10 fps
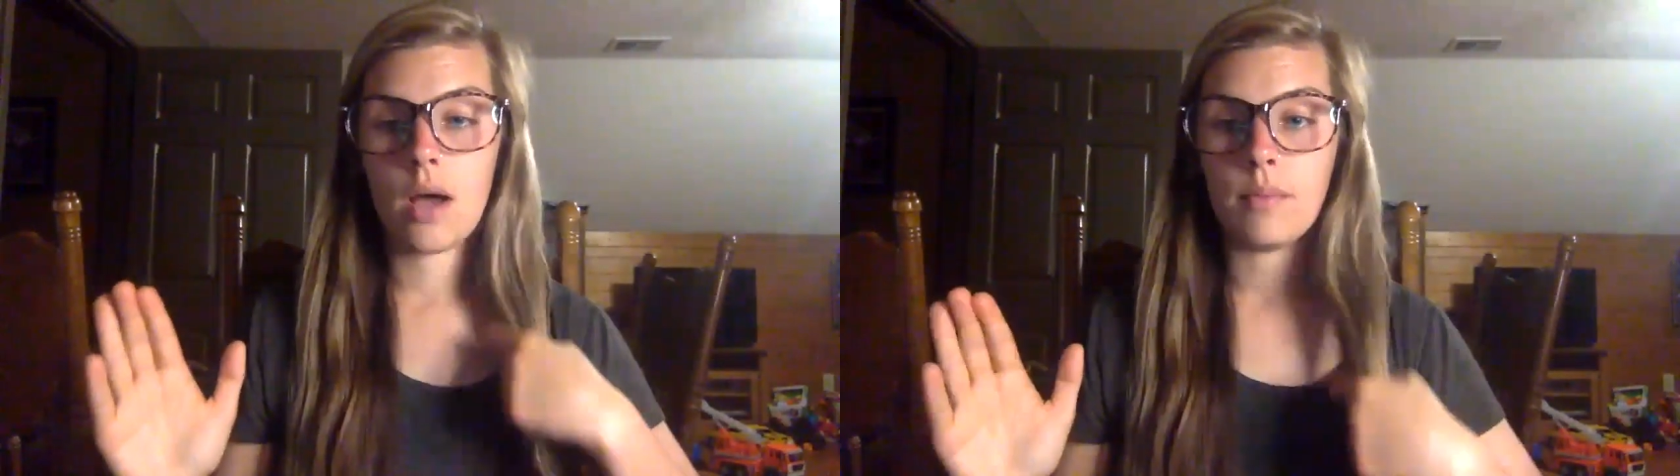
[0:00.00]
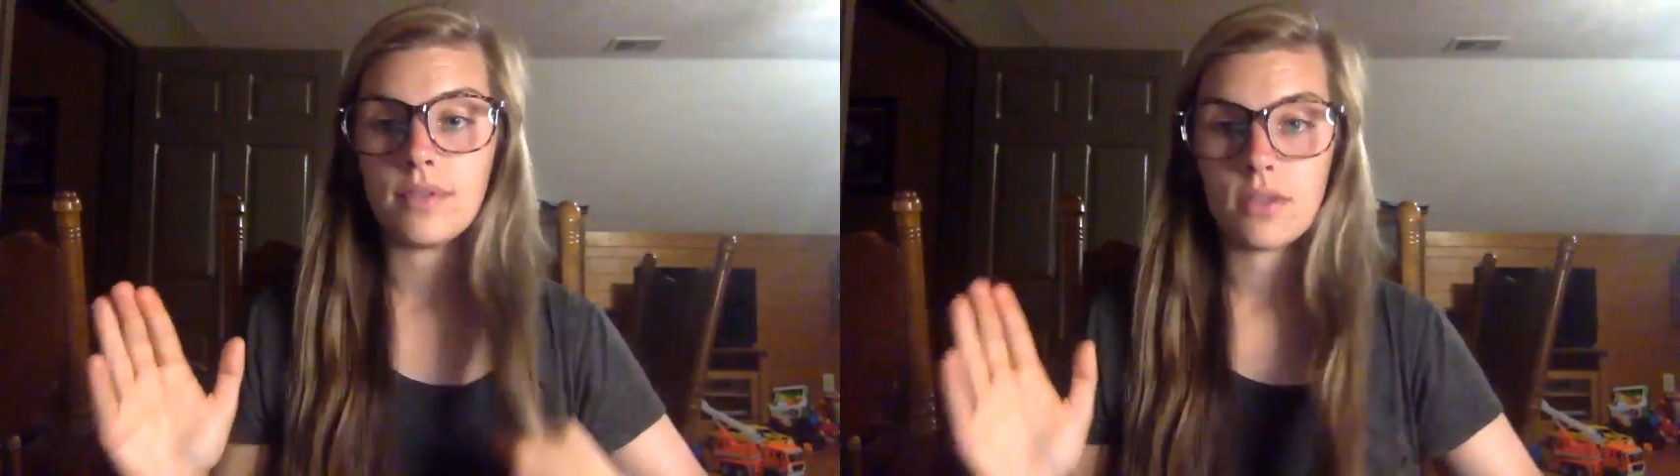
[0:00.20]

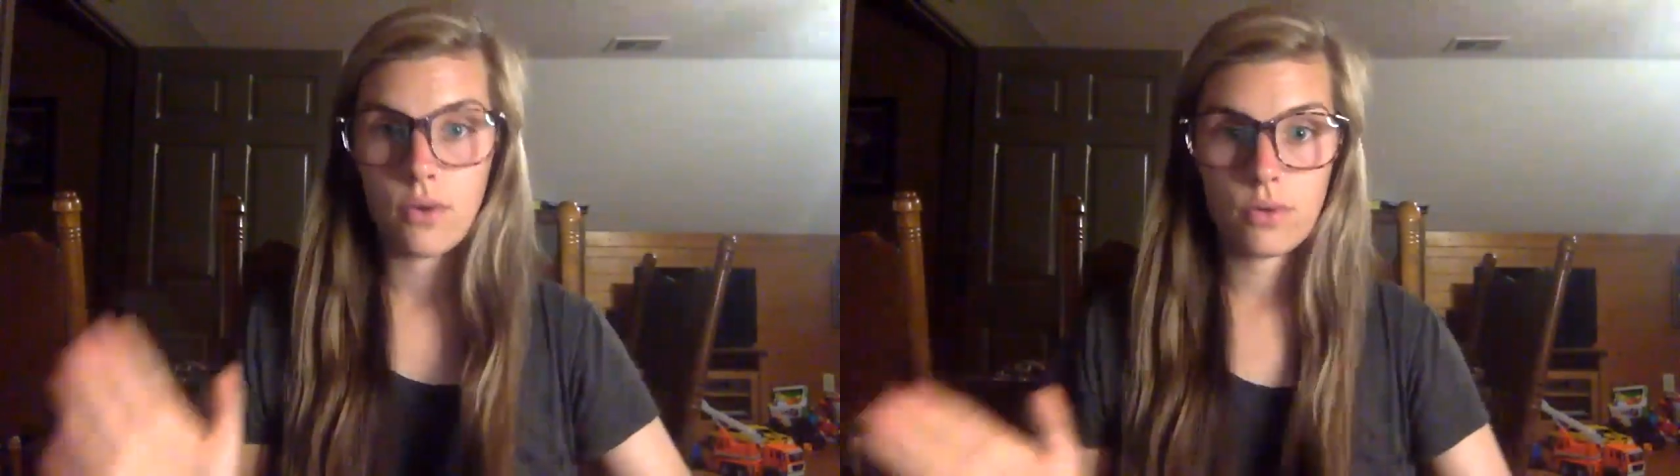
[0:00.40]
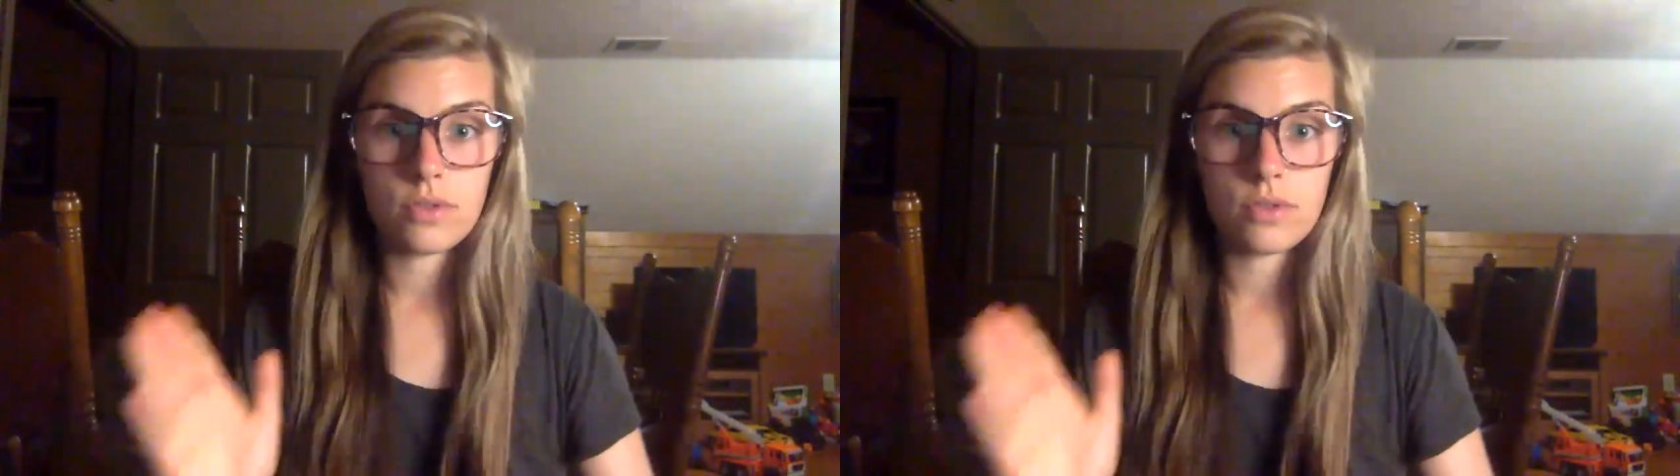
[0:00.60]
So